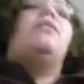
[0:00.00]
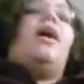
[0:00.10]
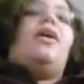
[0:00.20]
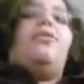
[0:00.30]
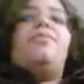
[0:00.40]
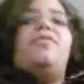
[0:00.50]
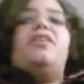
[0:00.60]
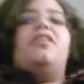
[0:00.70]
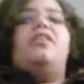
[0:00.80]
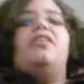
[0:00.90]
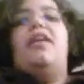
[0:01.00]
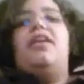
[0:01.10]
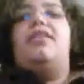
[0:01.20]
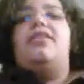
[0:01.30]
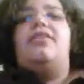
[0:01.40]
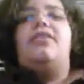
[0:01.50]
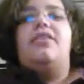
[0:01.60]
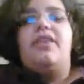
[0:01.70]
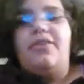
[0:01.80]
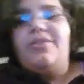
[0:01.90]
hope that
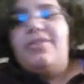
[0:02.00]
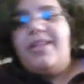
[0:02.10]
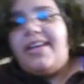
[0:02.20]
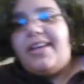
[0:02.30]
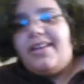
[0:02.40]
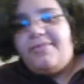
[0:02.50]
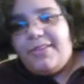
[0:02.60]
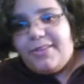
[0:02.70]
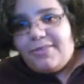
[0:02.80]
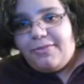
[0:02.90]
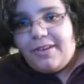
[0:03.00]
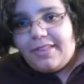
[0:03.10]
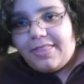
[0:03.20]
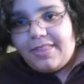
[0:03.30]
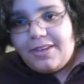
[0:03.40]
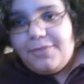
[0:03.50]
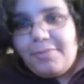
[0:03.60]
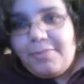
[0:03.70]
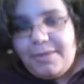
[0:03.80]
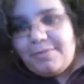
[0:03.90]
and also like I think it's wearing thin
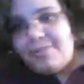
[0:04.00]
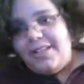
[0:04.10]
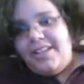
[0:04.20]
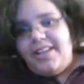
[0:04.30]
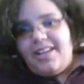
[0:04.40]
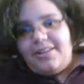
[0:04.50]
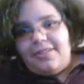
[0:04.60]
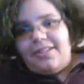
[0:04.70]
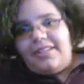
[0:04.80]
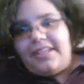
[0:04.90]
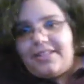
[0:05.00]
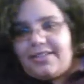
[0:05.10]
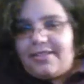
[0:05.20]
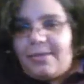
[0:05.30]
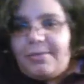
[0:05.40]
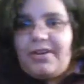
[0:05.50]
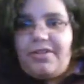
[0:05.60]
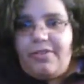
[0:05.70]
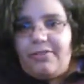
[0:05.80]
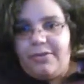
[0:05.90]
with people. I don't think they can accept
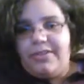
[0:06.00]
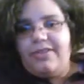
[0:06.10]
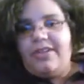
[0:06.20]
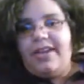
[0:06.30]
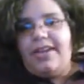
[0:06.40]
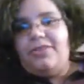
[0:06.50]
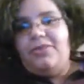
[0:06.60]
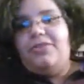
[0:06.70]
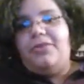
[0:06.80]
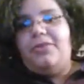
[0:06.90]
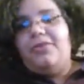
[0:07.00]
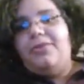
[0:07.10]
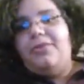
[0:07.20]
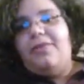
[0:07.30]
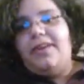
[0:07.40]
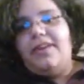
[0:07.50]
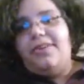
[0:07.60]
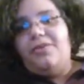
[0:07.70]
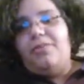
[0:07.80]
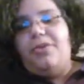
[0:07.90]
another versus. They had 2 verses already,
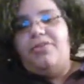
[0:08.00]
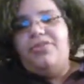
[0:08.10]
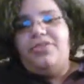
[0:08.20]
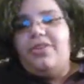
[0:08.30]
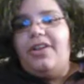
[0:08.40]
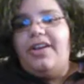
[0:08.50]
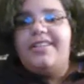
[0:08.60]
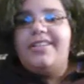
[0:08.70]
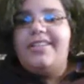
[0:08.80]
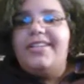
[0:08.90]
and it was both Sherlock.